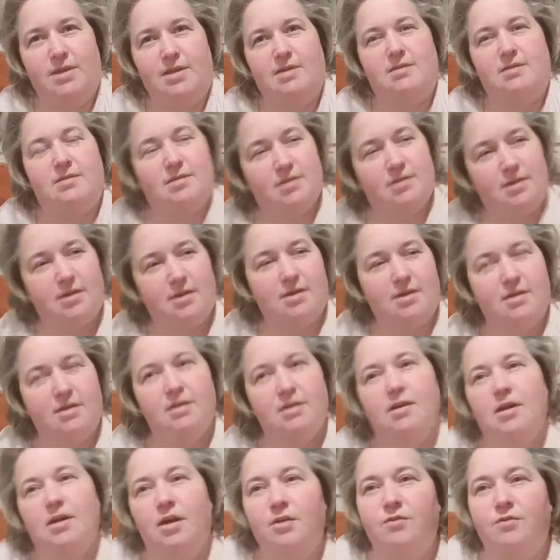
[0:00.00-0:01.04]
it,
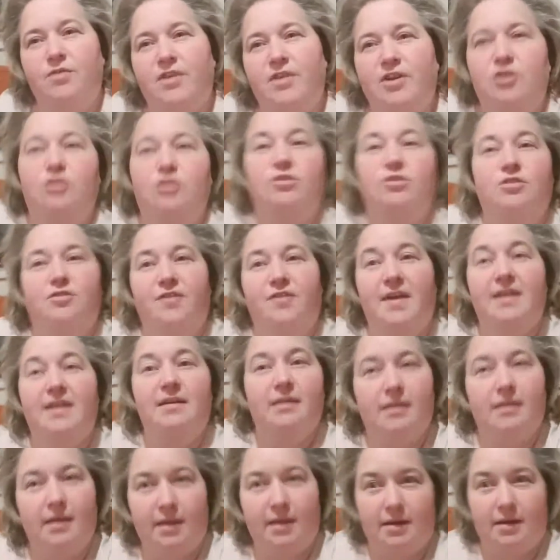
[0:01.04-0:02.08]
hopefully not
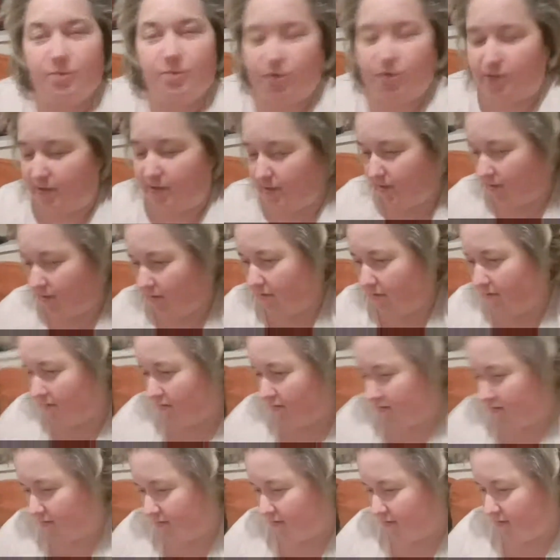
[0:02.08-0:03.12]
offending anybody.
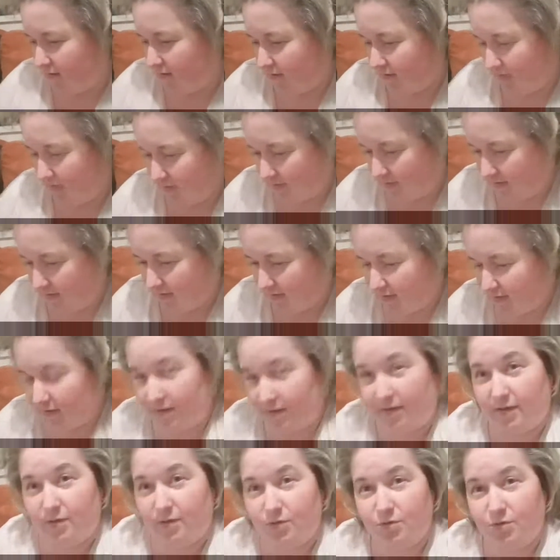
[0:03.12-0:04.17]

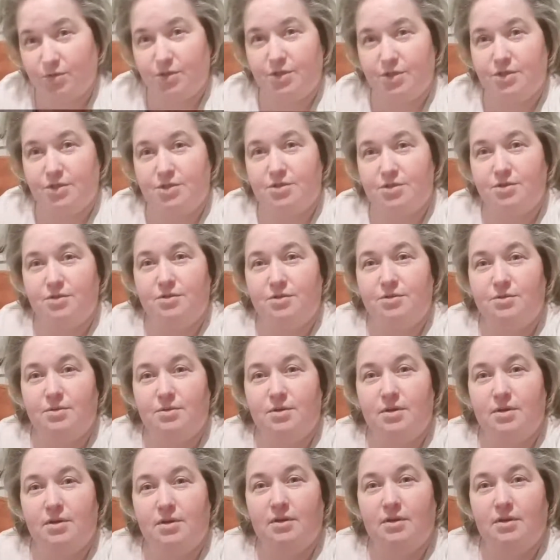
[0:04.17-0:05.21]
In order to